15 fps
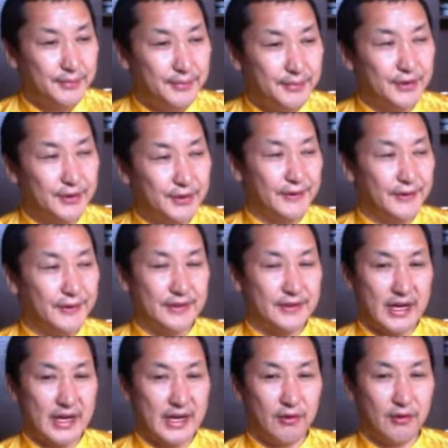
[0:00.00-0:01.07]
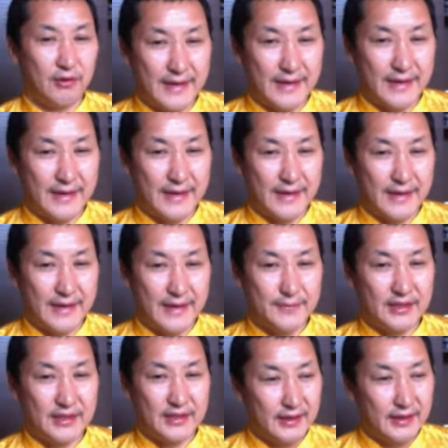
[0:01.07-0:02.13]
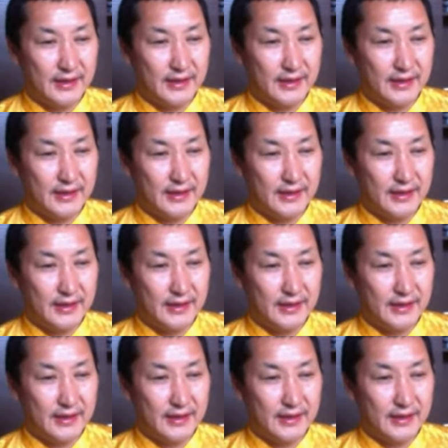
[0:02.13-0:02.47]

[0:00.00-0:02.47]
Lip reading: perfect our families.